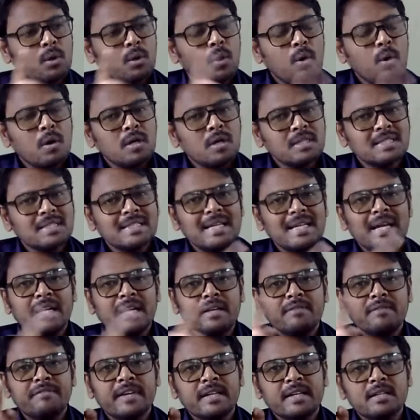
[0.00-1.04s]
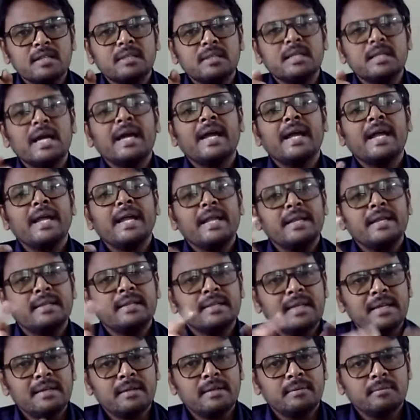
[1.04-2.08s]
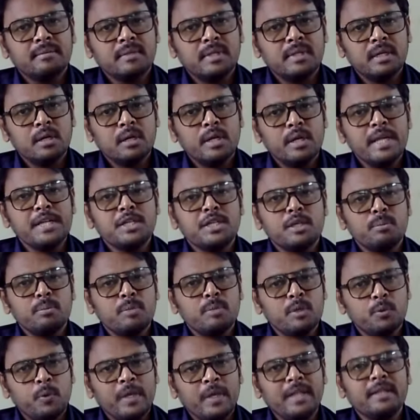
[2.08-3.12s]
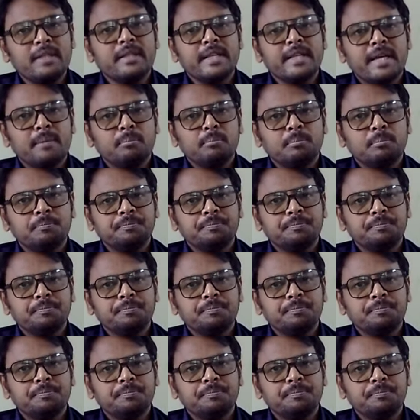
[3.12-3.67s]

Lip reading: cause and effect and the relation between them.